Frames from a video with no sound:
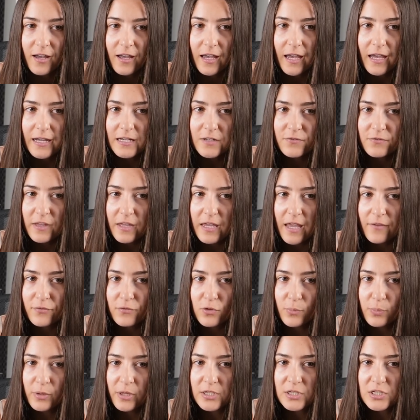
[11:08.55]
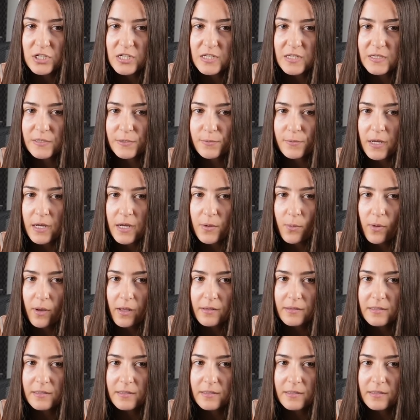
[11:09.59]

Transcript: and if they have to play g3, well,